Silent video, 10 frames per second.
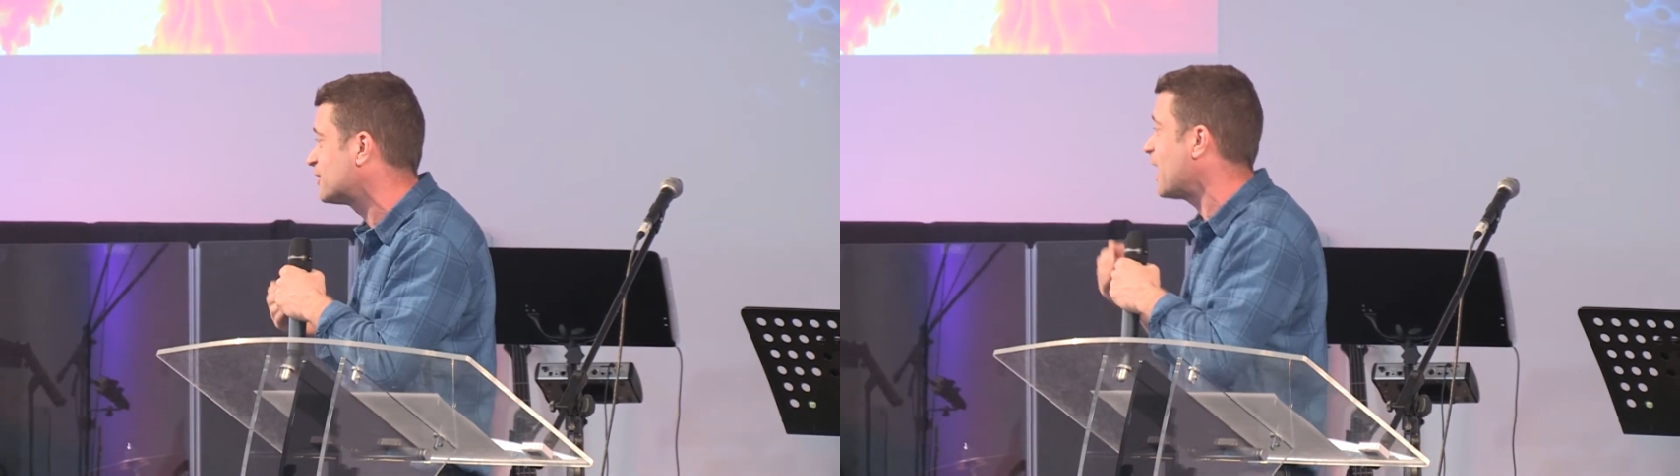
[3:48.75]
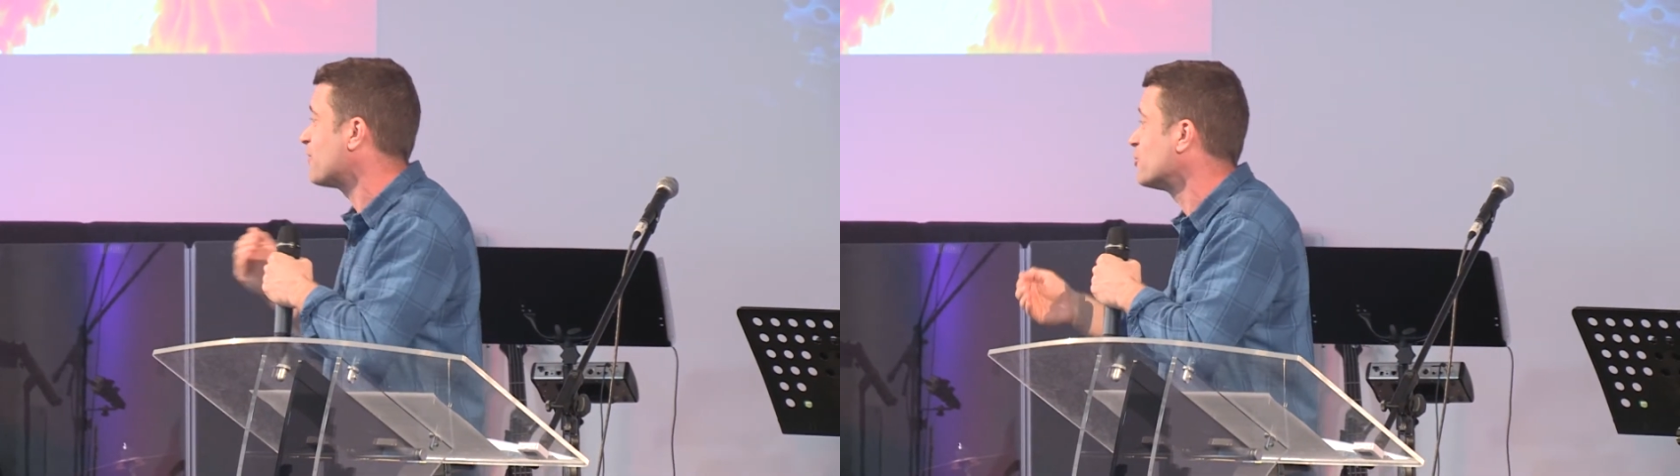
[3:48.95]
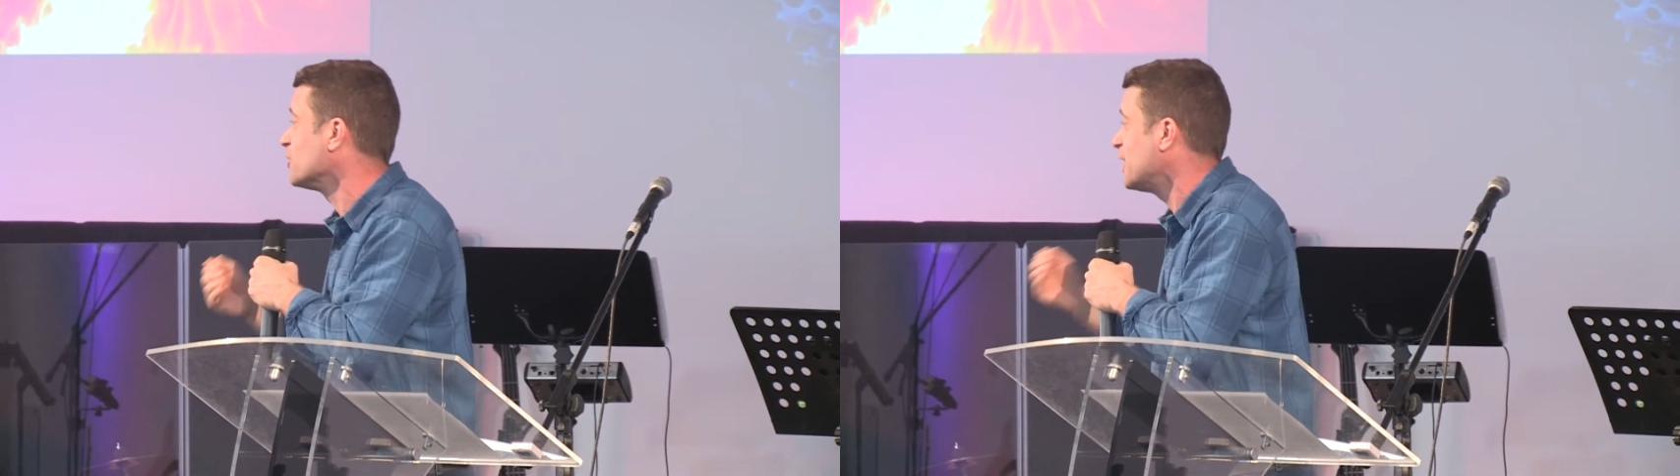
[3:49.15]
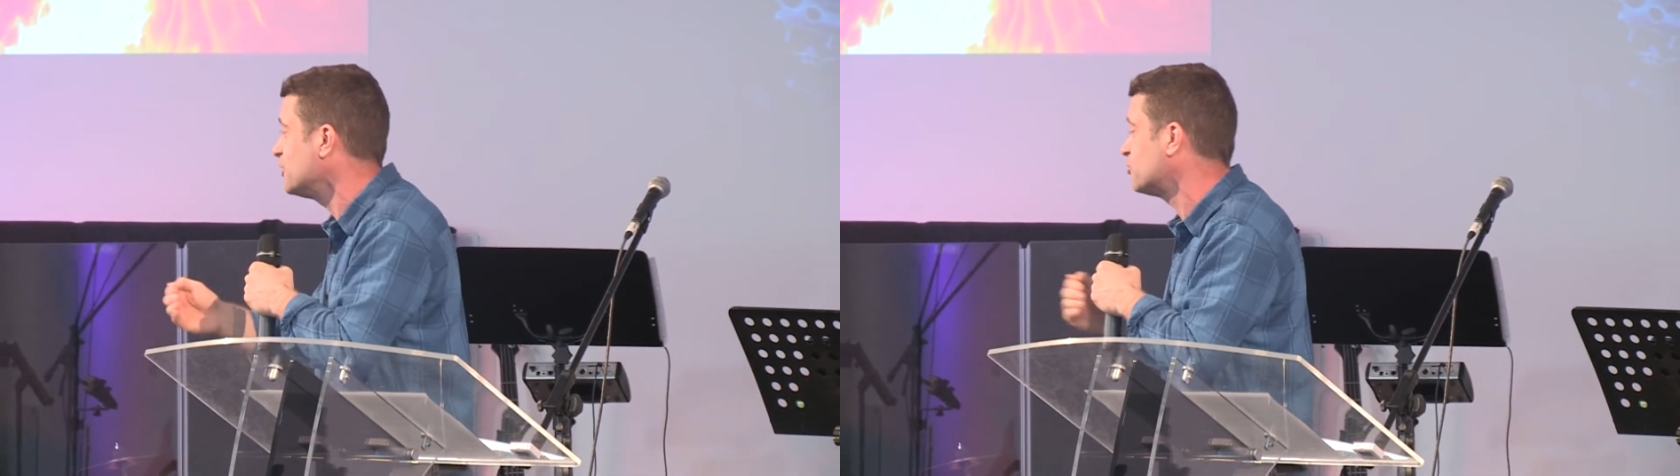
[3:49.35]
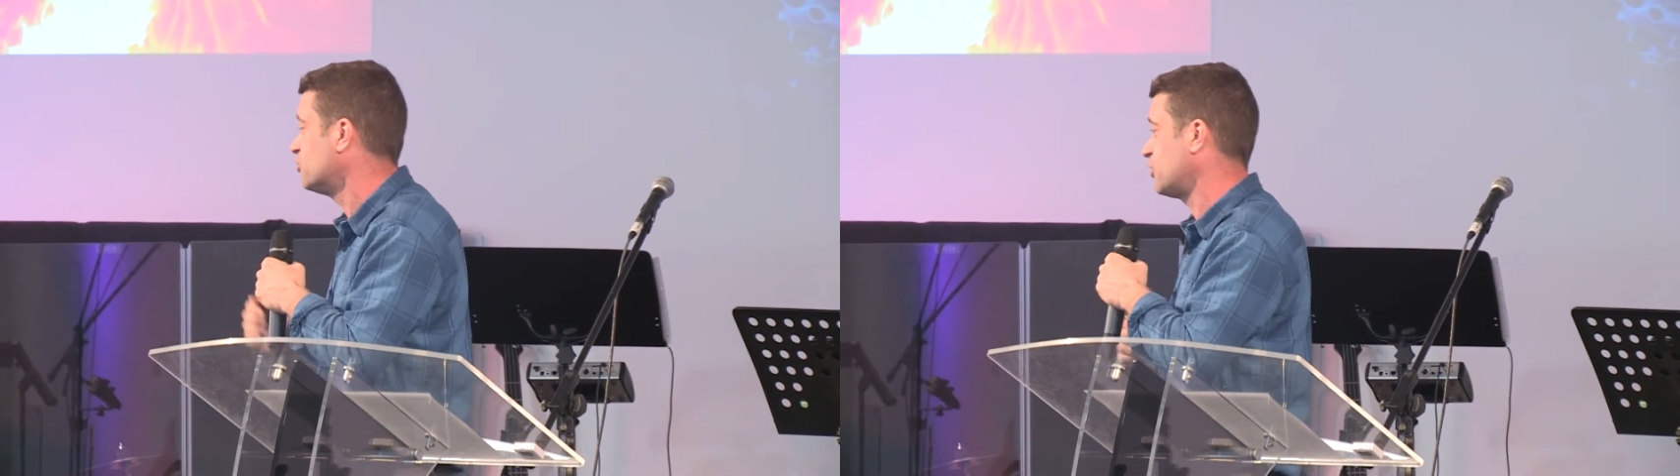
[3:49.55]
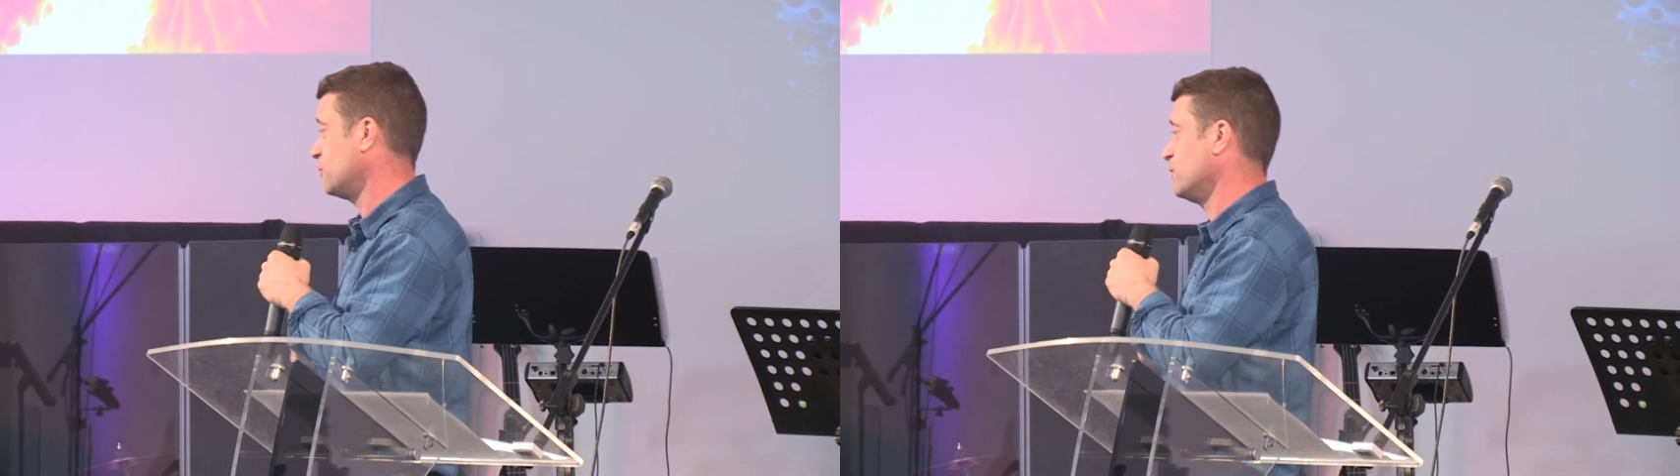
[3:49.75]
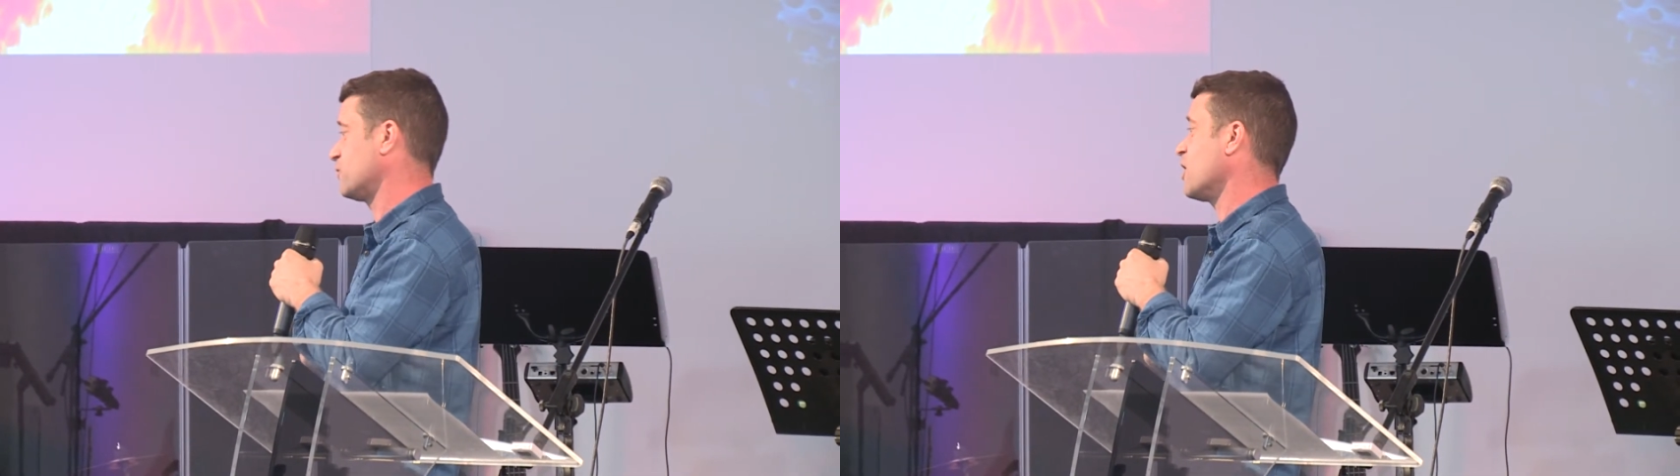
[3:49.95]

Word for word: to have a relationship with